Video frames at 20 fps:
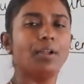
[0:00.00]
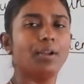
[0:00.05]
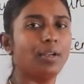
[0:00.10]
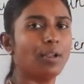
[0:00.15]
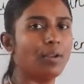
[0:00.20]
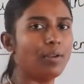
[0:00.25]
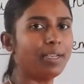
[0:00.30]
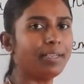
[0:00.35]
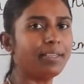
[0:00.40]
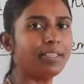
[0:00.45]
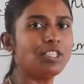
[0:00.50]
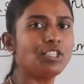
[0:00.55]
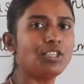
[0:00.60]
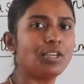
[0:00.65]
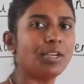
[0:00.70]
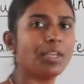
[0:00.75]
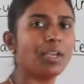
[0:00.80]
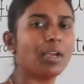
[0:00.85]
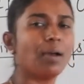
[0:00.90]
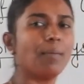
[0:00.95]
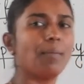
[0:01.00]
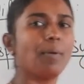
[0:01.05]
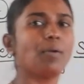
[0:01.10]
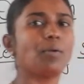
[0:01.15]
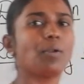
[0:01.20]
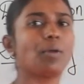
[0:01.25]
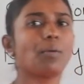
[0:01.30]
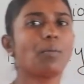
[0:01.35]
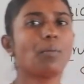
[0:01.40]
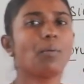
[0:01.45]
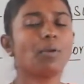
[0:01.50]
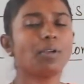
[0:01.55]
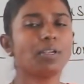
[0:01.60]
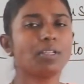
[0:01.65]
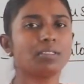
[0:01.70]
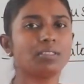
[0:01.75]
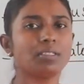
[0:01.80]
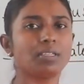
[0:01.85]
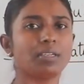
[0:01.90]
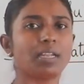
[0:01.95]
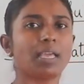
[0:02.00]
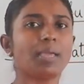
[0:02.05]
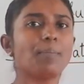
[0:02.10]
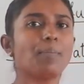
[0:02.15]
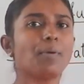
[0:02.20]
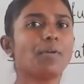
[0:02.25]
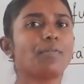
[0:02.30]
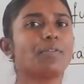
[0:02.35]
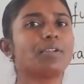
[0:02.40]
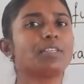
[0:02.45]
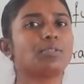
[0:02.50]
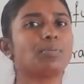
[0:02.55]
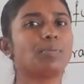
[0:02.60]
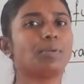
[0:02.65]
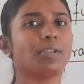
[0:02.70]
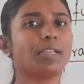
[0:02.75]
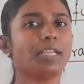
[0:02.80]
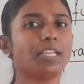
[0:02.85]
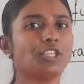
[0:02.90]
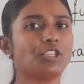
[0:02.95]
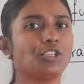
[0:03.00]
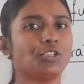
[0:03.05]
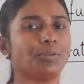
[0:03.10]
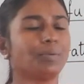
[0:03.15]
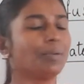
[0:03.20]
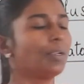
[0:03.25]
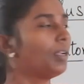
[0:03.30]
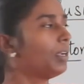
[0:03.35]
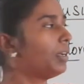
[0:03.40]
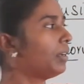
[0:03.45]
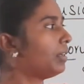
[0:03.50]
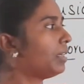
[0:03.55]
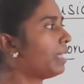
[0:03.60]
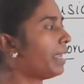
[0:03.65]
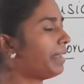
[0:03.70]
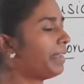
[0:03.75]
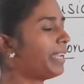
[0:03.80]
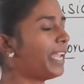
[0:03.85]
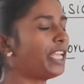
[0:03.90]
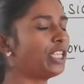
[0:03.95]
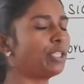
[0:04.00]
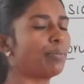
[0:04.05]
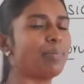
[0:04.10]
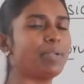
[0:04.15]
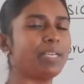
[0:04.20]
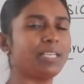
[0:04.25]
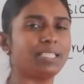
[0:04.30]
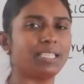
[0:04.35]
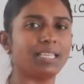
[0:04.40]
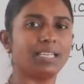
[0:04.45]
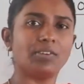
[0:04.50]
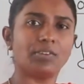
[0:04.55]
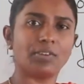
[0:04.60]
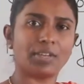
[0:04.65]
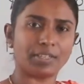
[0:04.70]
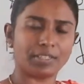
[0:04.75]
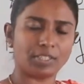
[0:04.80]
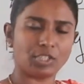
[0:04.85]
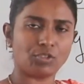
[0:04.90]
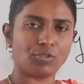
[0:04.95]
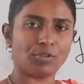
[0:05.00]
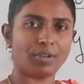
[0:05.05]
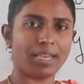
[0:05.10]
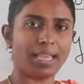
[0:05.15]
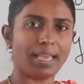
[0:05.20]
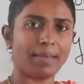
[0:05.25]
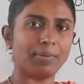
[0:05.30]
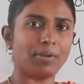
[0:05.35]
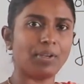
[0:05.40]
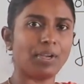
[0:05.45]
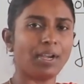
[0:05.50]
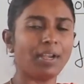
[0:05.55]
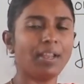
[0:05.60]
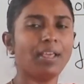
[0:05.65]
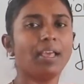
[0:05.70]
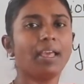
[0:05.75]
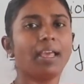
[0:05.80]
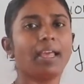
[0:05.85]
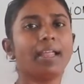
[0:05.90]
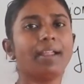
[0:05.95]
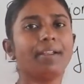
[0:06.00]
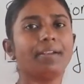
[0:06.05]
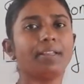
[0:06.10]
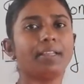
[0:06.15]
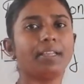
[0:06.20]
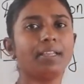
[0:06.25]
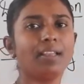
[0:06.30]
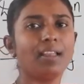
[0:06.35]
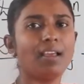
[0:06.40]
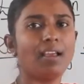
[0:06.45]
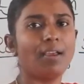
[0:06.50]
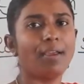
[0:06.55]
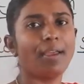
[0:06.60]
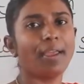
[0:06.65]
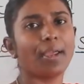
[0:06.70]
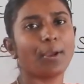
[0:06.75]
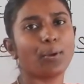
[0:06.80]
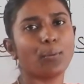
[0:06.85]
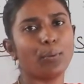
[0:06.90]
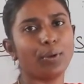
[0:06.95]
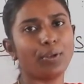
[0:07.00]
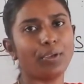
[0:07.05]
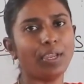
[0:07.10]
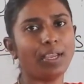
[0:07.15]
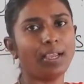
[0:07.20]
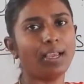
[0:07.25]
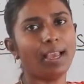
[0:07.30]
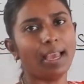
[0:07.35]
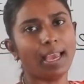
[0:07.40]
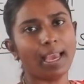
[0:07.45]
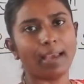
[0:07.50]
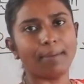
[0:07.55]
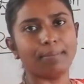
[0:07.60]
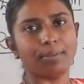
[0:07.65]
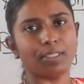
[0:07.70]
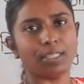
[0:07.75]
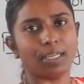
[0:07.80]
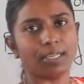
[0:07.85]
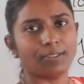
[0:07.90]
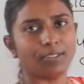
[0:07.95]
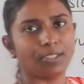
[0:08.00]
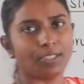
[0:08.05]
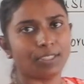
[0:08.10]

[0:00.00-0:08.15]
Now let us study about what is the type of respiration that takes place in terrestrial habitat and in aquatic habitat.